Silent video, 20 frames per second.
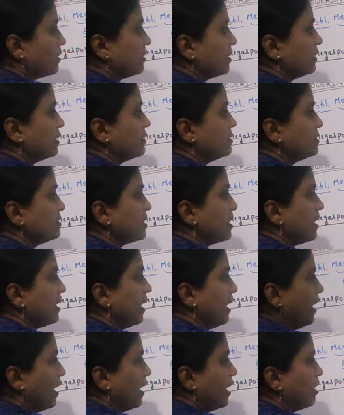That is
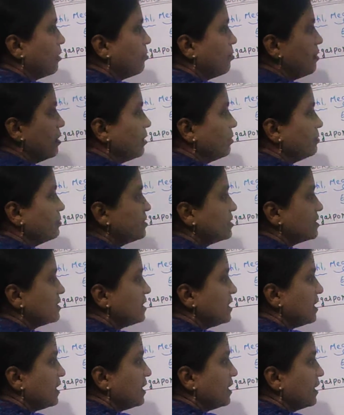
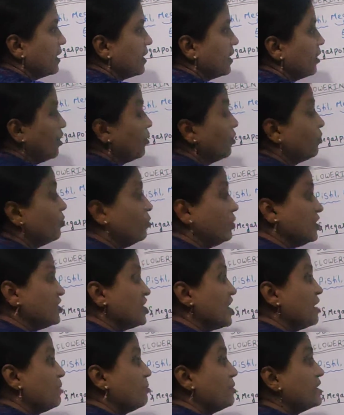MMC,
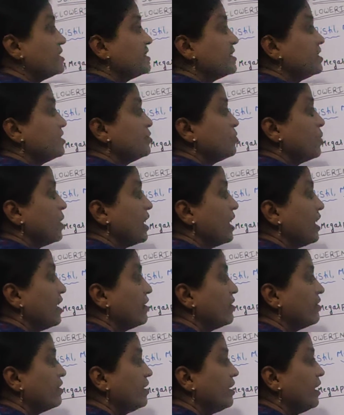which are present
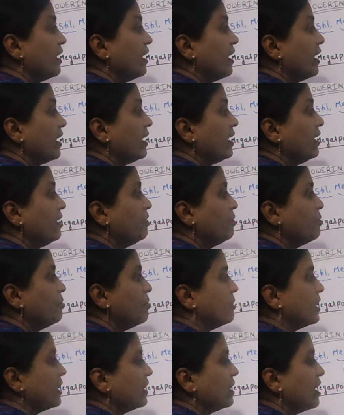where? In
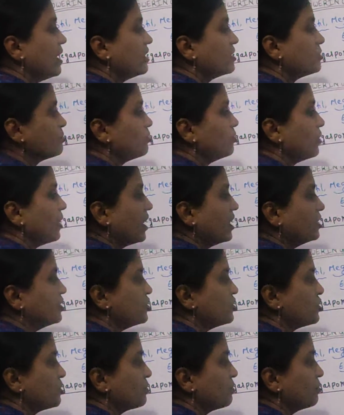
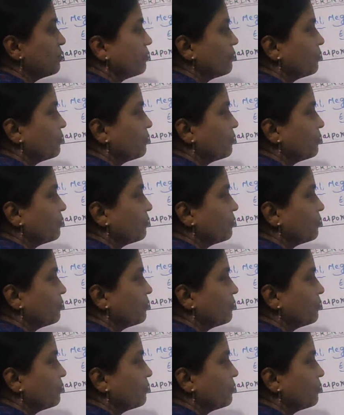Megasporangium,